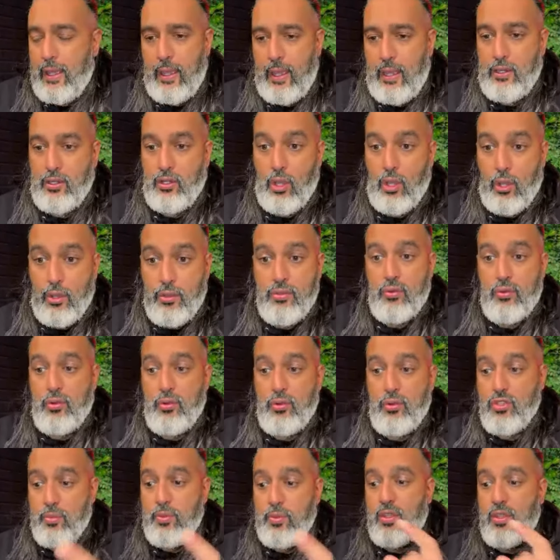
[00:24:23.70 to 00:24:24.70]
and go through
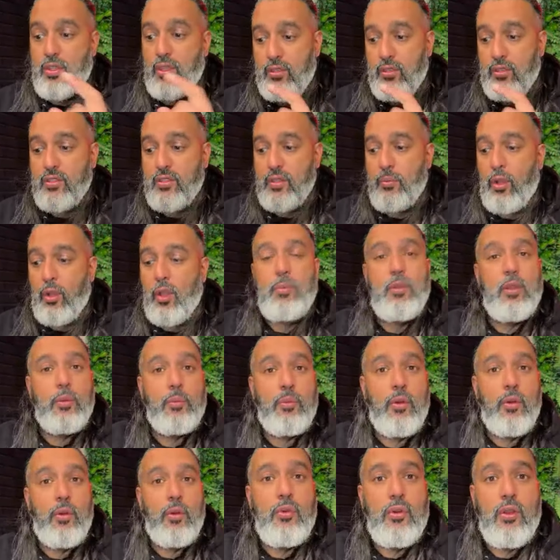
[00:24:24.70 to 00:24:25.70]
some of the others that might be
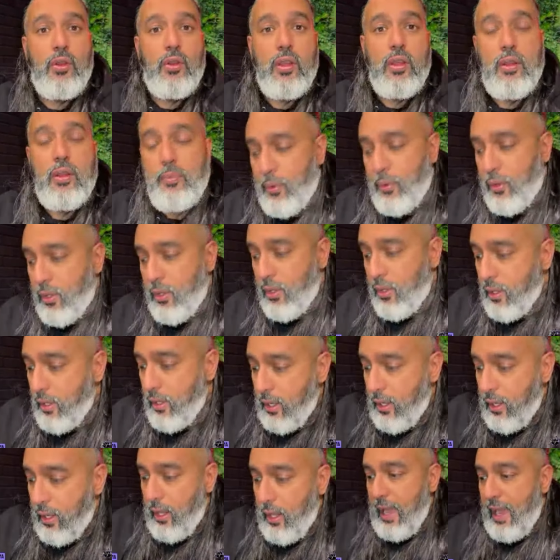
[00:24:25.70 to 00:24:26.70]
appropriate. But
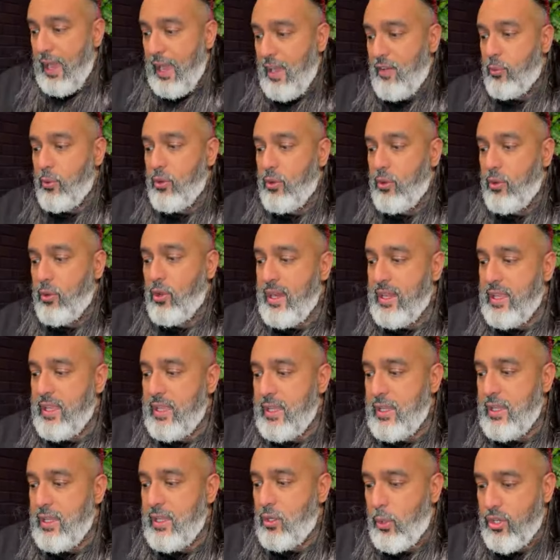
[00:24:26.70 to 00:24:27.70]
have we got
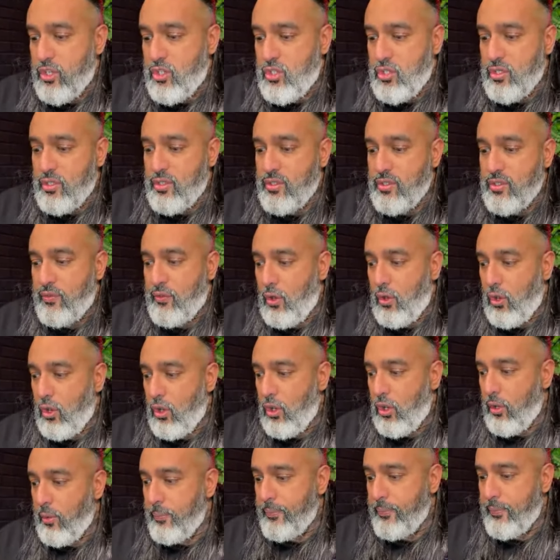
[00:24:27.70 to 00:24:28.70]
any questions
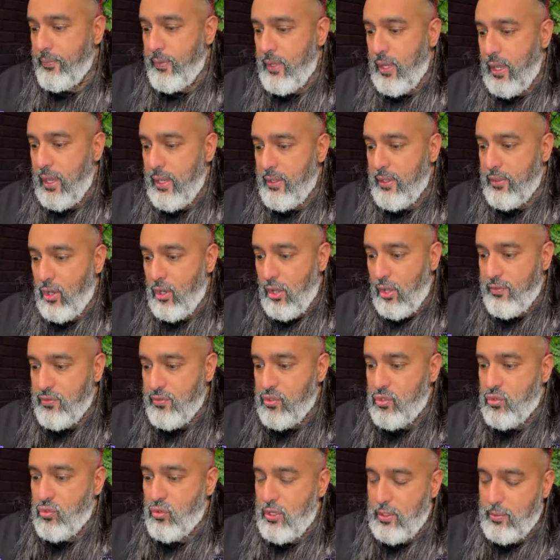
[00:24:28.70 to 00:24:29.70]
from the live
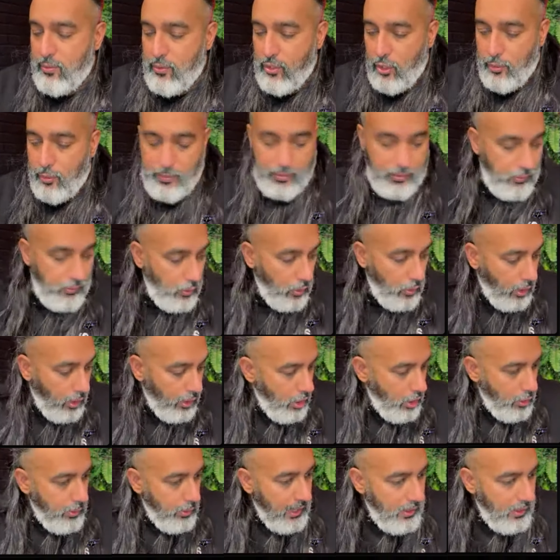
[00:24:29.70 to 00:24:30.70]
stream coming through? I
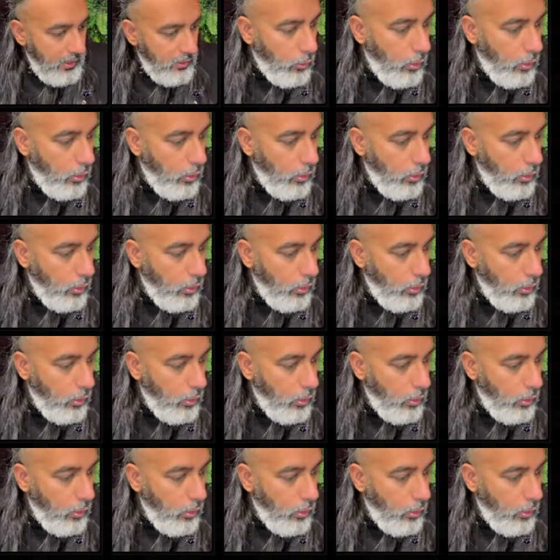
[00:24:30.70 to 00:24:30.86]
know we had